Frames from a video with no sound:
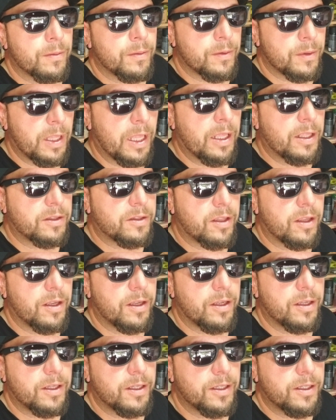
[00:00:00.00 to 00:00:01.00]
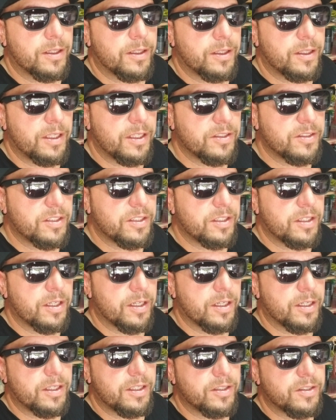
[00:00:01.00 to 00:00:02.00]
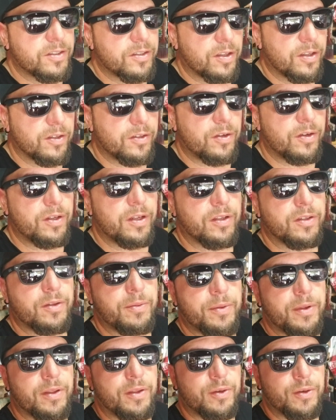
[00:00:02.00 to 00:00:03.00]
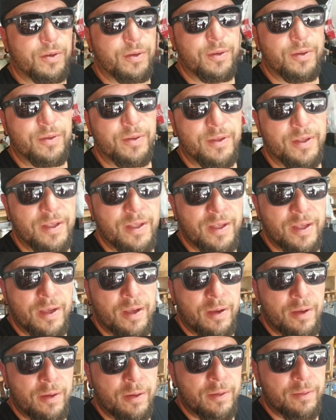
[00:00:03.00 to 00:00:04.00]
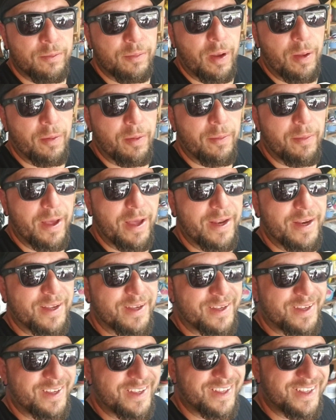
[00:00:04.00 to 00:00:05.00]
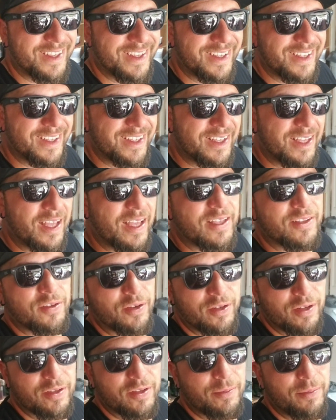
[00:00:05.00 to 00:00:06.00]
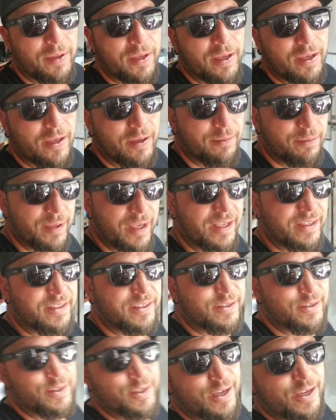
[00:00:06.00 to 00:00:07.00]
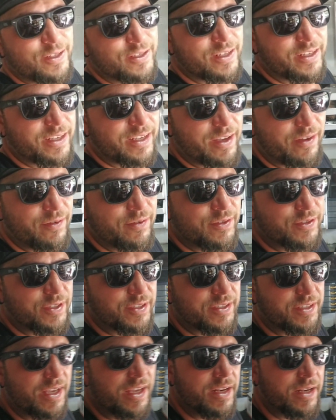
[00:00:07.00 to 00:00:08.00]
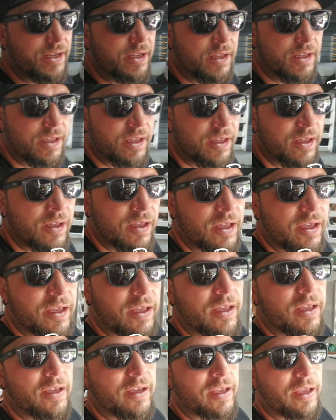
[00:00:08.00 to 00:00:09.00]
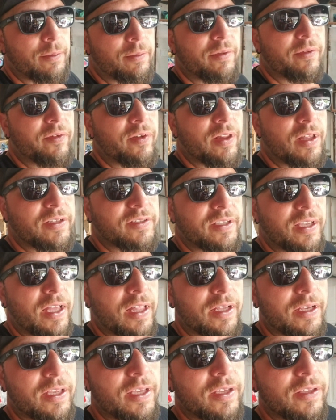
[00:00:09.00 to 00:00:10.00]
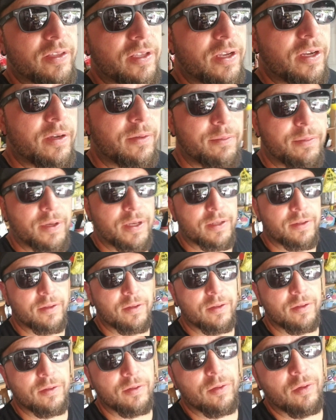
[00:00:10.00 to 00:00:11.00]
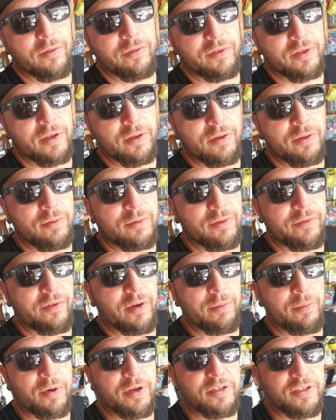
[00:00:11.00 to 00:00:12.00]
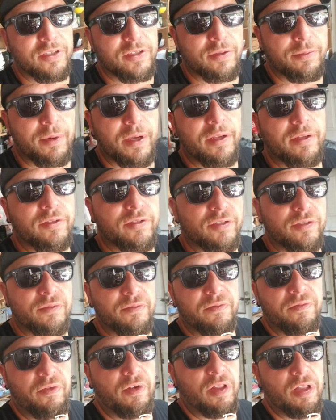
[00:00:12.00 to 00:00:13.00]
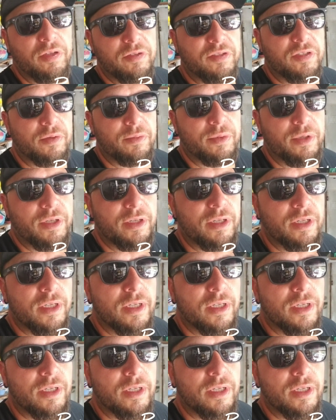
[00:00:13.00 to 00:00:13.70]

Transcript: that uh, easy uh, install turned out to be a little problematic. It turned out to be a BITCH like Kevin just said. I can't believe I lost the Allen key in there, but hopefully with the vibrations it might just fall out somewhere